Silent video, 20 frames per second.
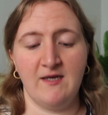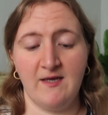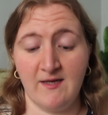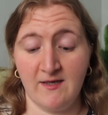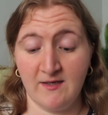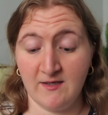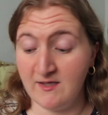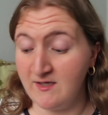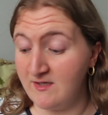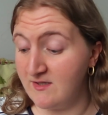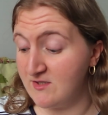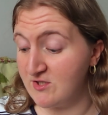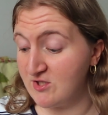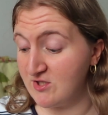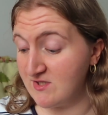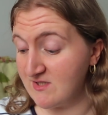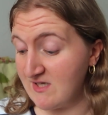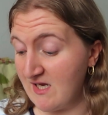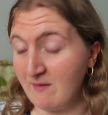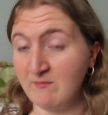and it is
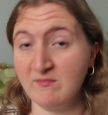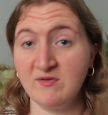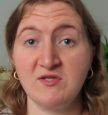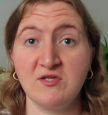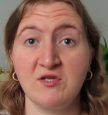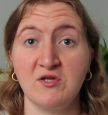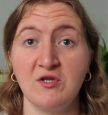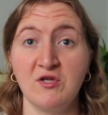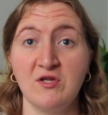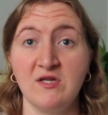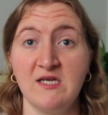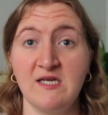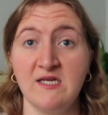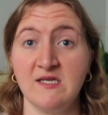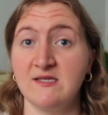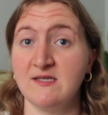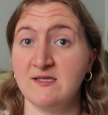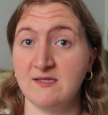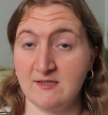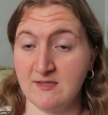just absolutely
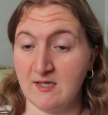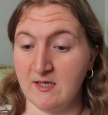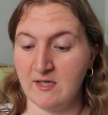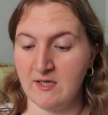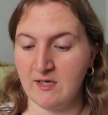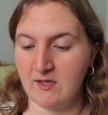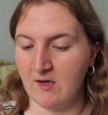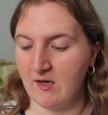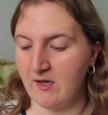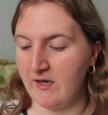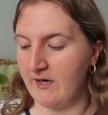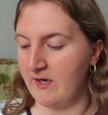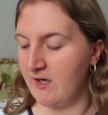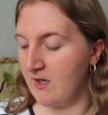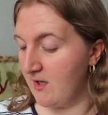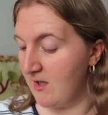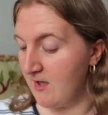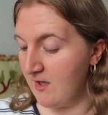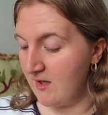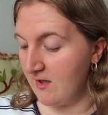stunning. I
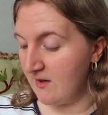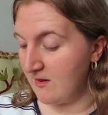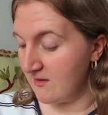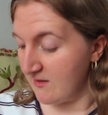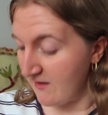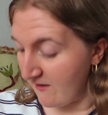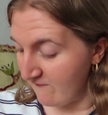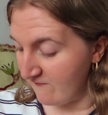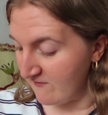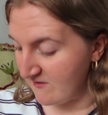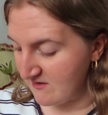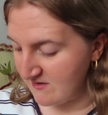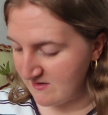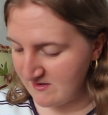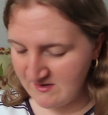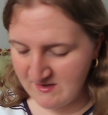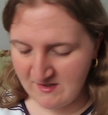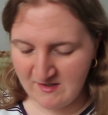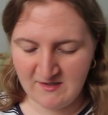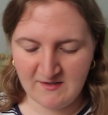love
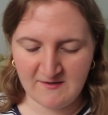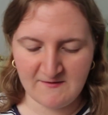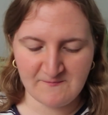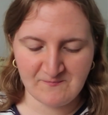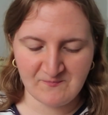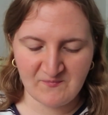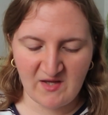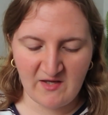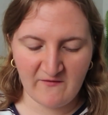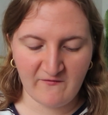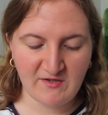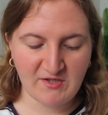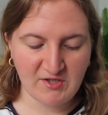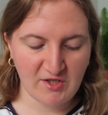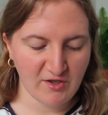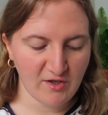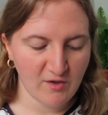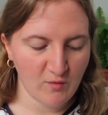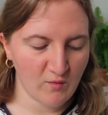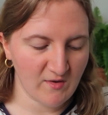it. If you
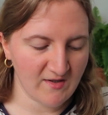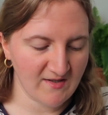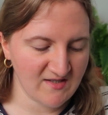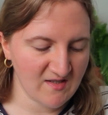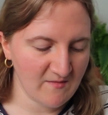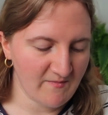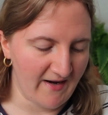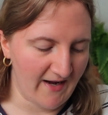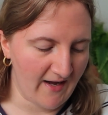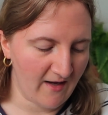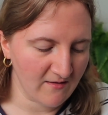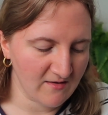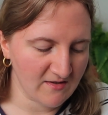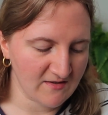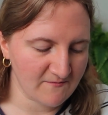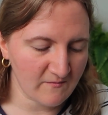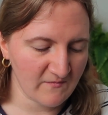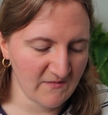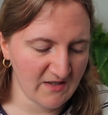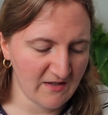don't know what it's about,
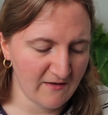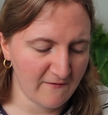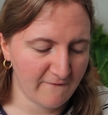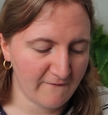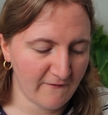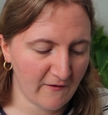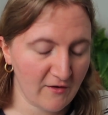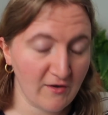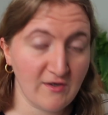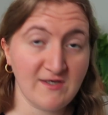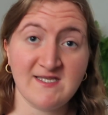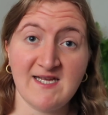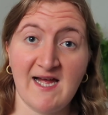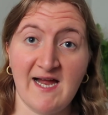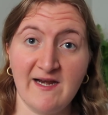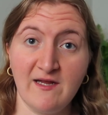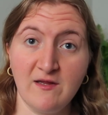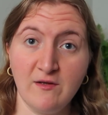it follows Addie